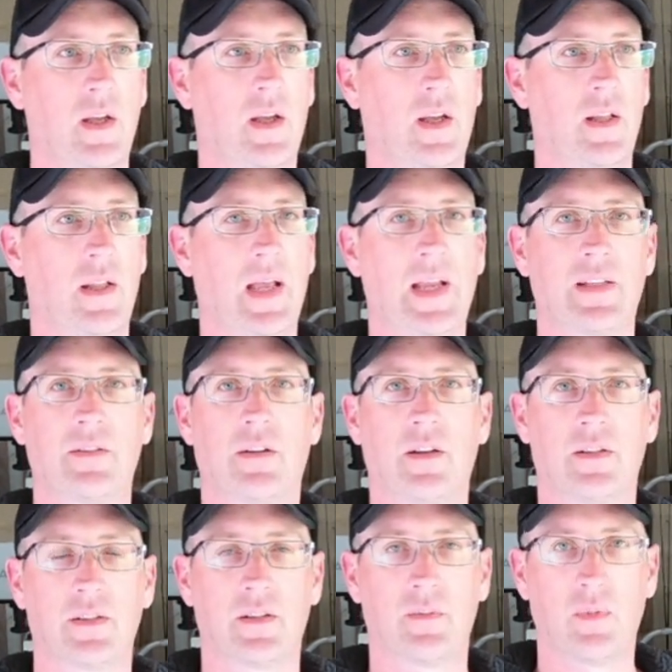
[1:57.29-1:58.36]
uh, Lake
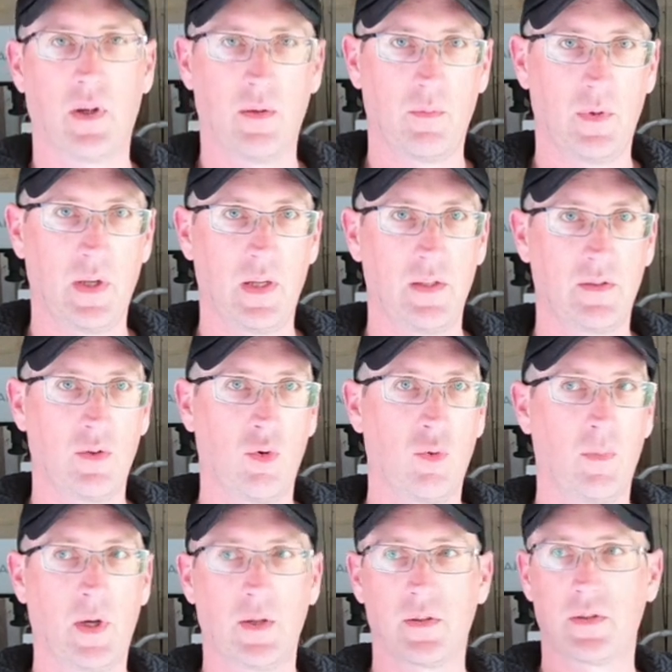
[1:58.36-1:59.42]
Tyers at the moment is
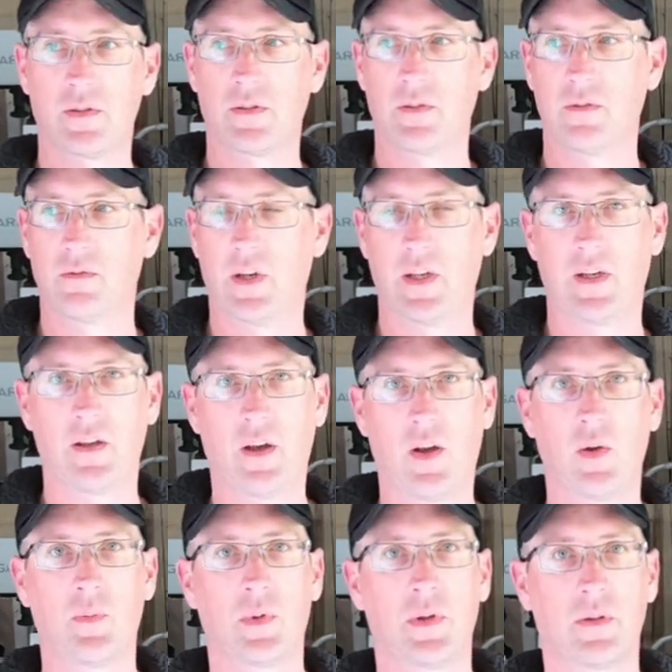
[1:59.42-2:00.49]
almost ready to
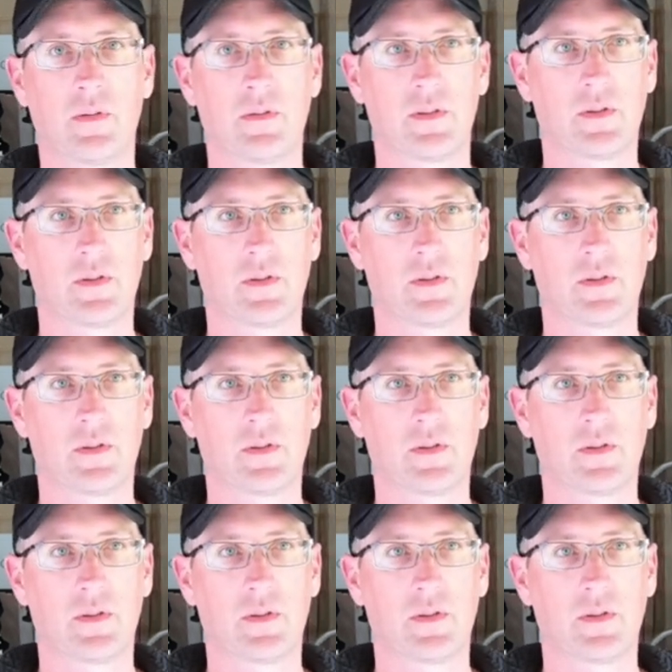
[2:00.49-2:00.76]
open.